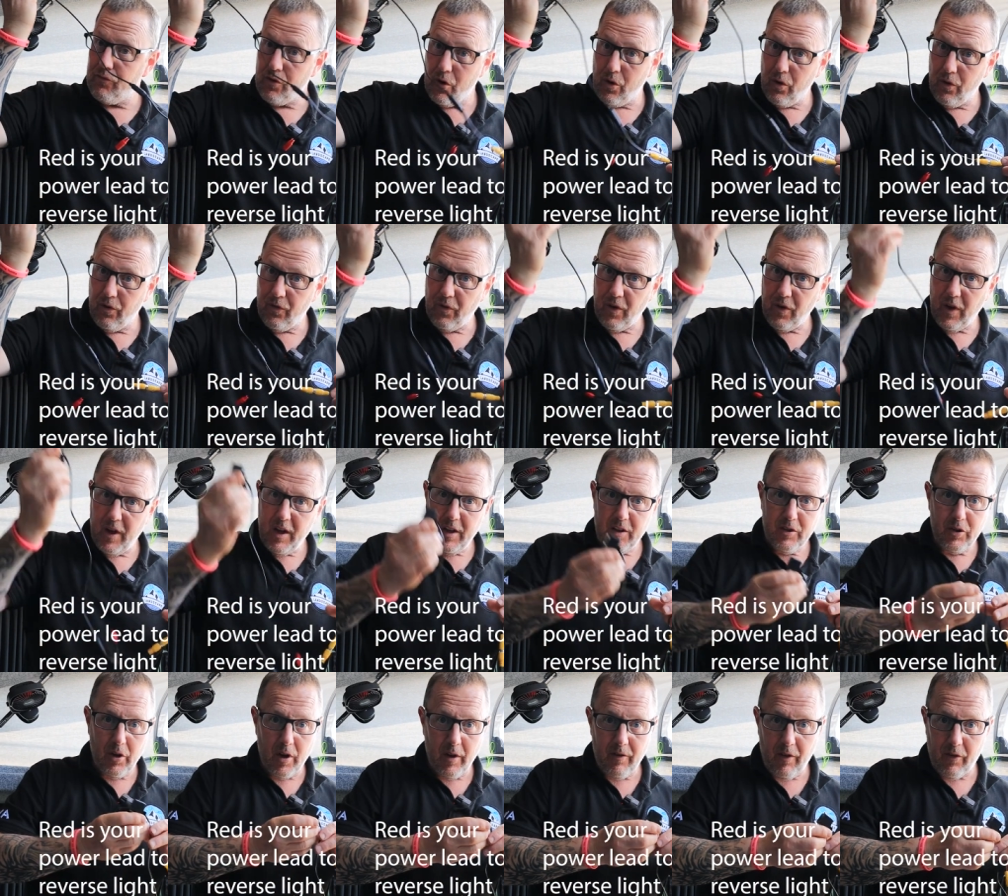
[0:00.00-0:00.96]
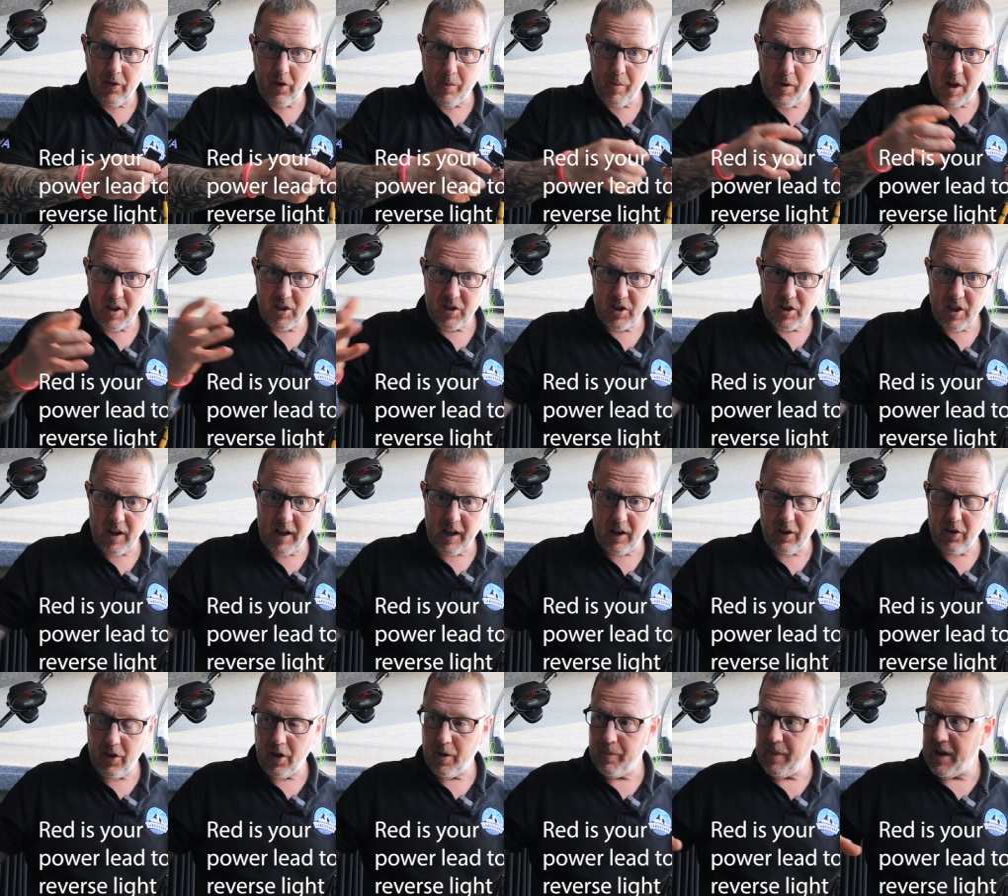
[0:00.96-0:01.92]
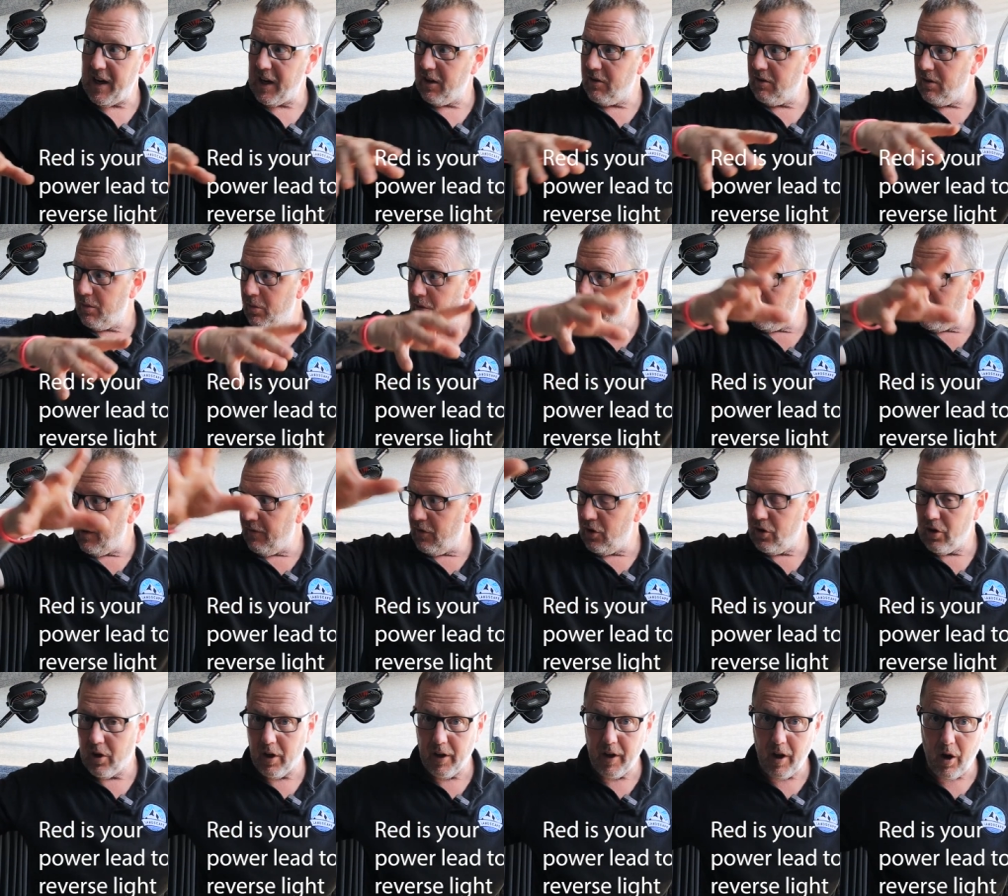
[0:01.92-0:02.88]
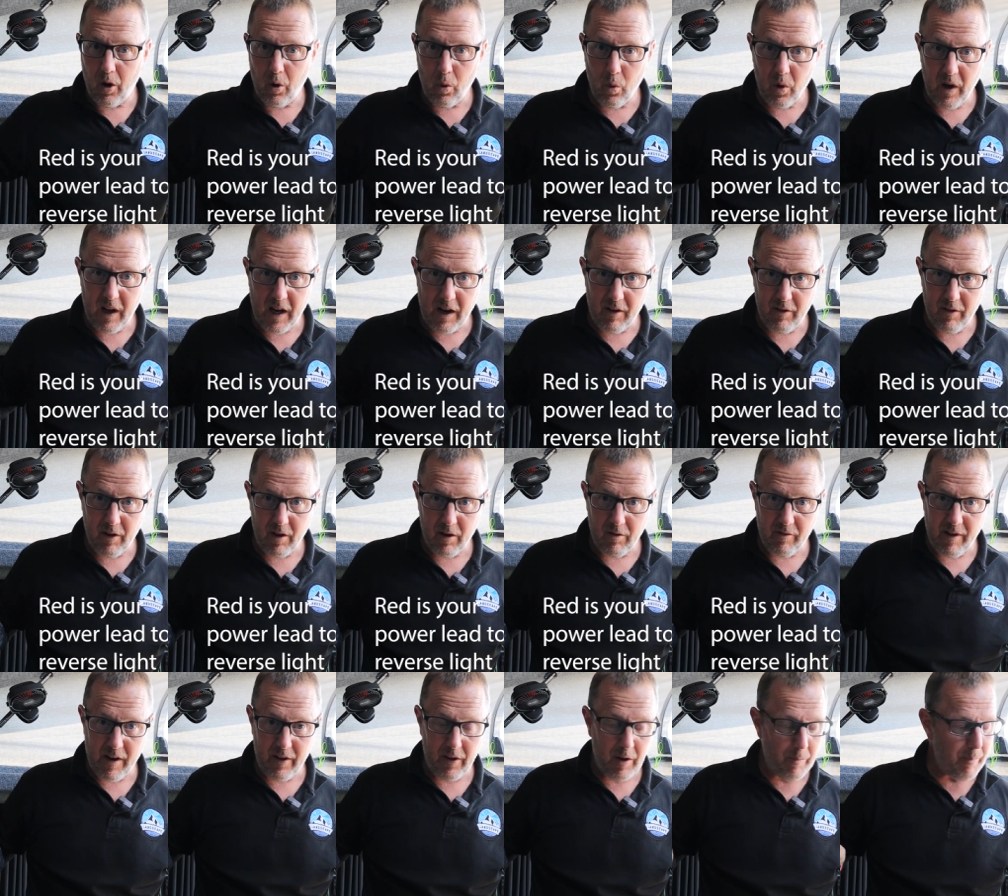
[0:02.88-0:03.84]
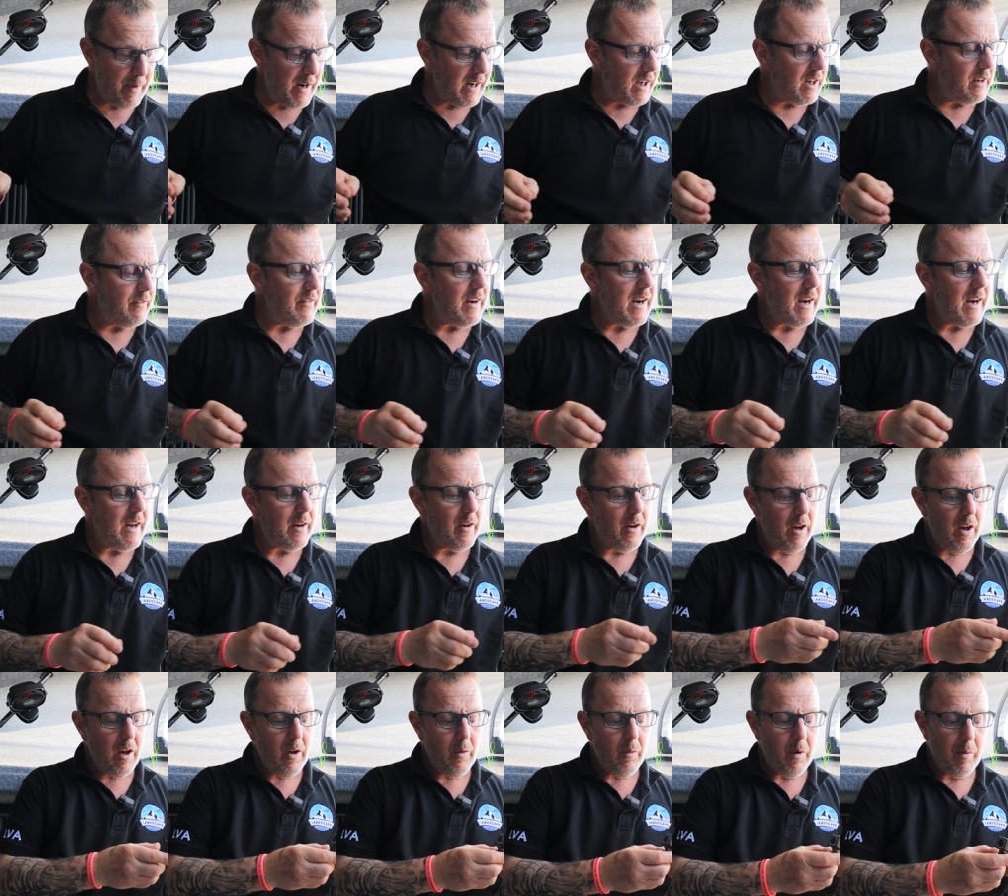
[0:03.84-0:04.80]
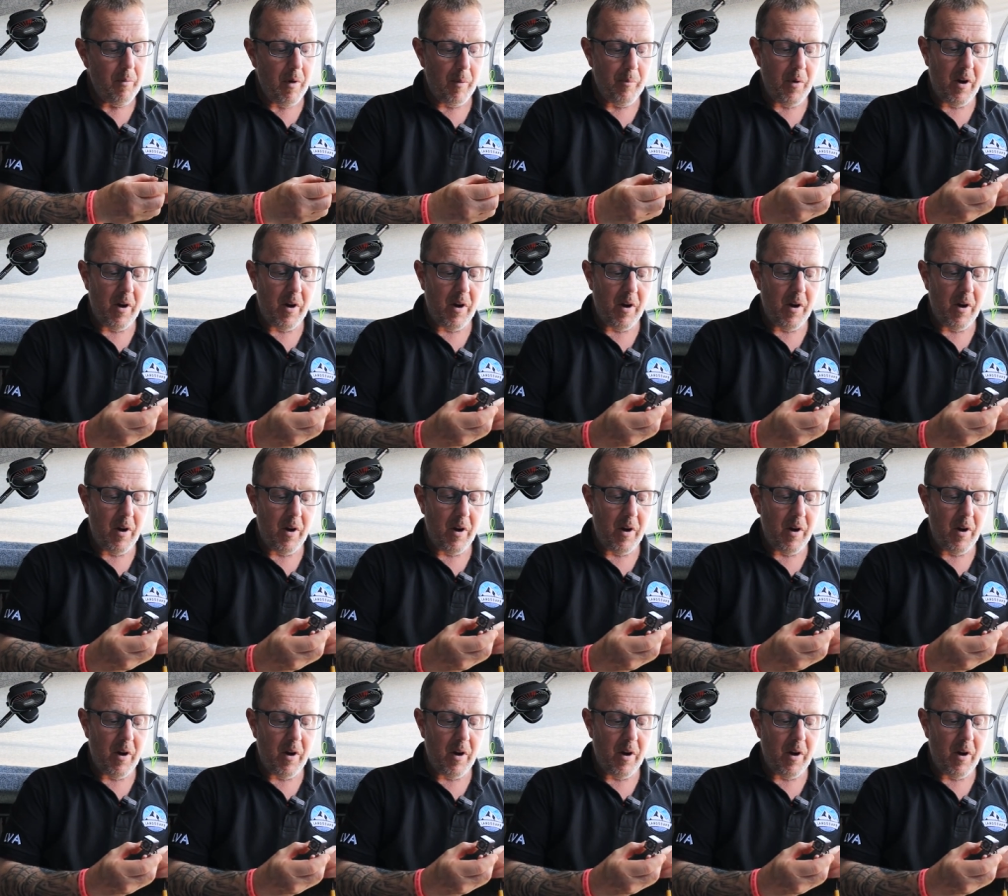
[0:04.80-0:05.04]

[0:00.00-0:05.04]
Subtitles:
roof so that if I've got my cycle on the back, or I want to have a look at the whole area around the back of the van where my